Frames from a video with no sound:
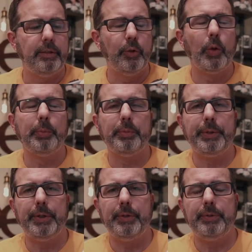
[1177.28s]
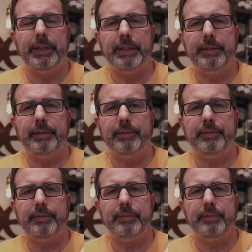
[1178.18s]
normal mode
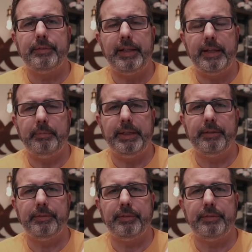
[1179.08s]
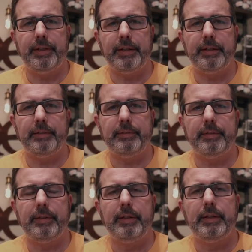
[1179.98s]
is 10 meters a second,
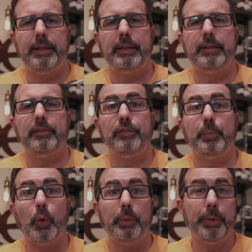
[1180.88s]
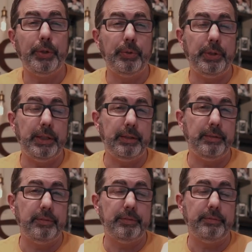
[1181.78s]
and then sport mode
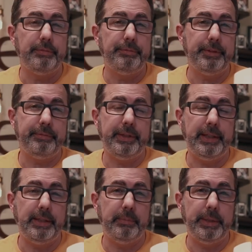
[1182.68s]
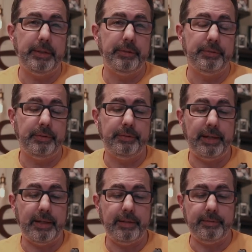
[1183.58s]
is 15 meters a
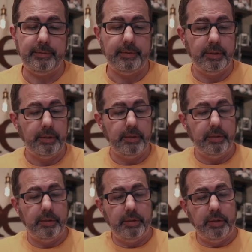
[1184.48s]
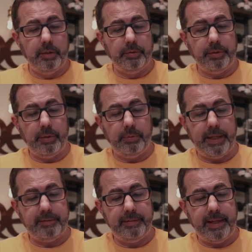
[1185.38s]
second. So
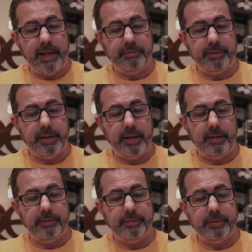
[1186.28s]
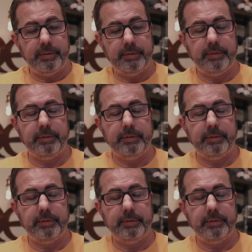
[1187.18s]
that's the advertised